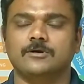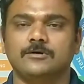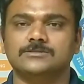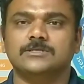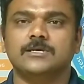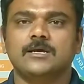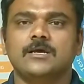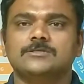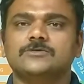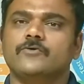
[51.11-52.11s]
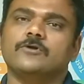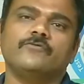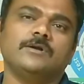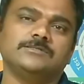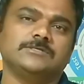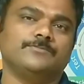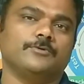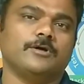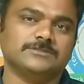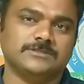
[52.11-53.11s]
because waterfall is a
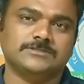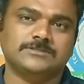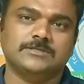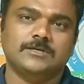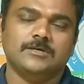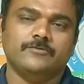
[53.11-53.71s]
process,